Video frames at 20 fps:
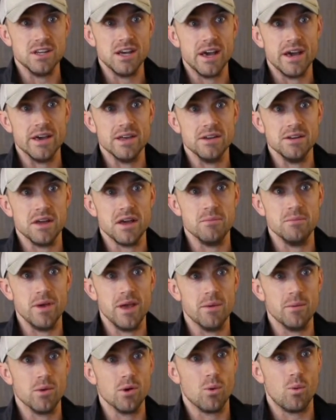and
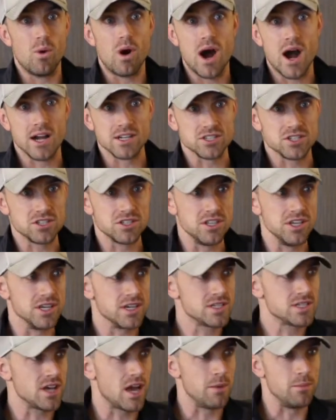be able to watch the
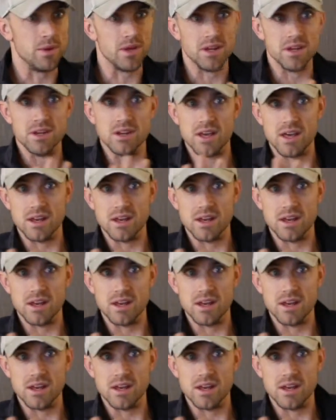excitement